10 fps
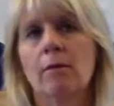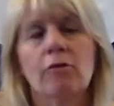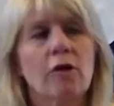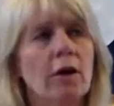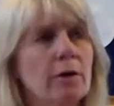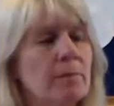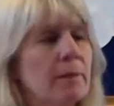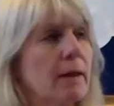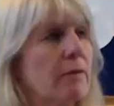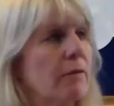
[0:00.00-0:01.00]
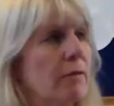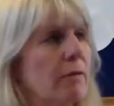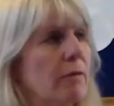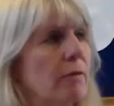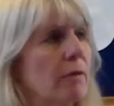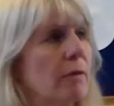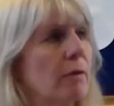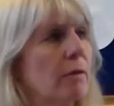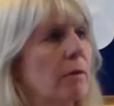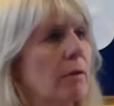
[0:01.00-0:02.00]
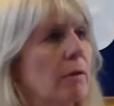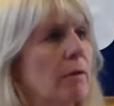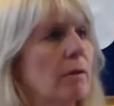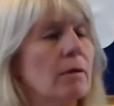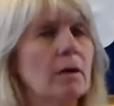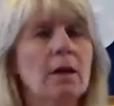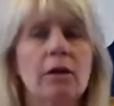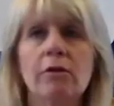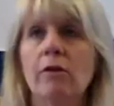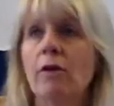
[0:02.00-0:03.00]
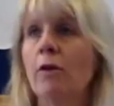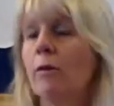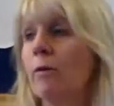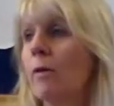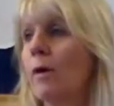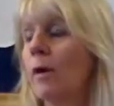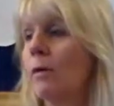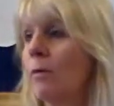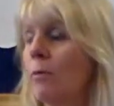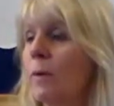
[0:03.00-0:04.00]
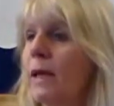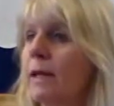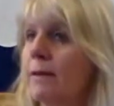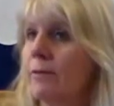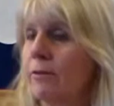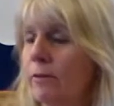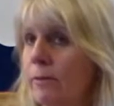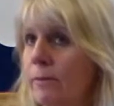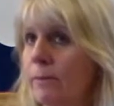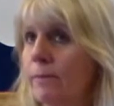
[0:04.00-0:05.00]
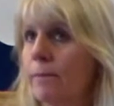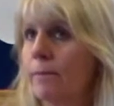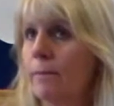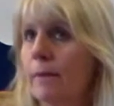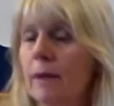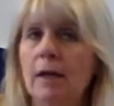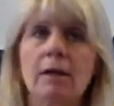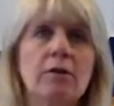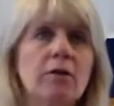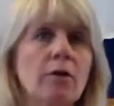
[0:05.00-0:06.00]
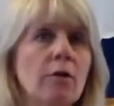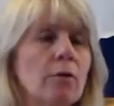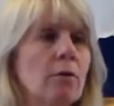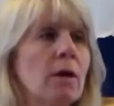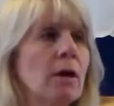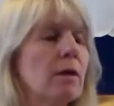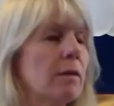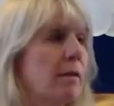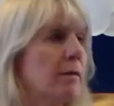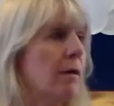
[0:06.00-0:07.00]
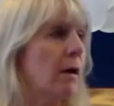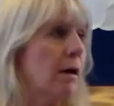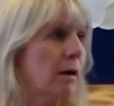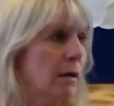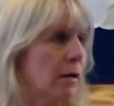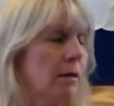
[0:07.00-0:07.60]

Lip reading: those hard places, getting to know the weeds, getting to know the dung,